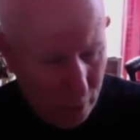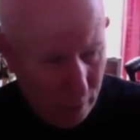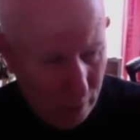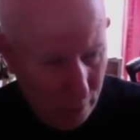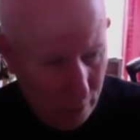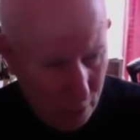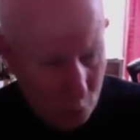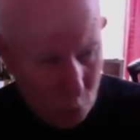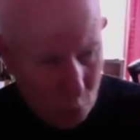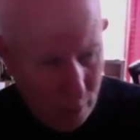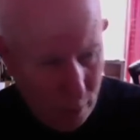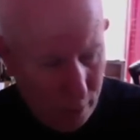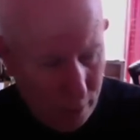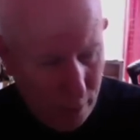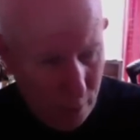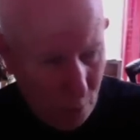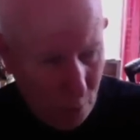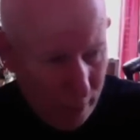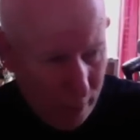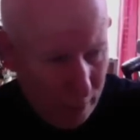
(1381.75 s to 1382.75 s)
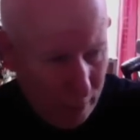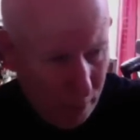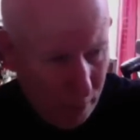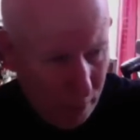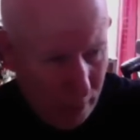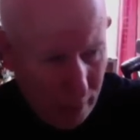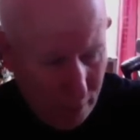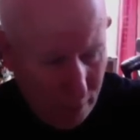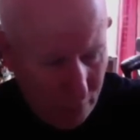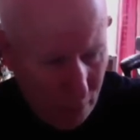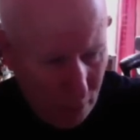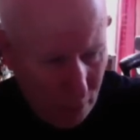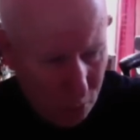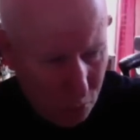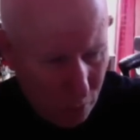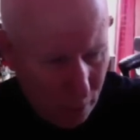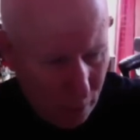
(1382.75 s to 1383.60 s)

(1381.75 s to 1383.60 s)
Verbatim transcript: this one, and then right at the beginning of another journey.